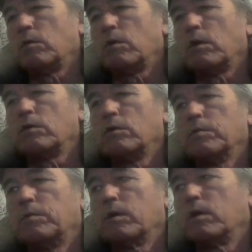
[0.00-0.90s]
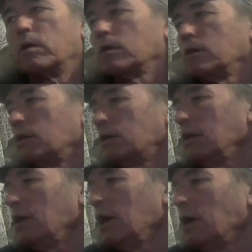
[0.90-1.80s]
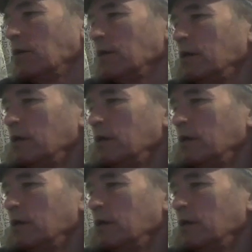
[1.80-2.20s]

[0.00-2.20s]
walk through the park. You see now,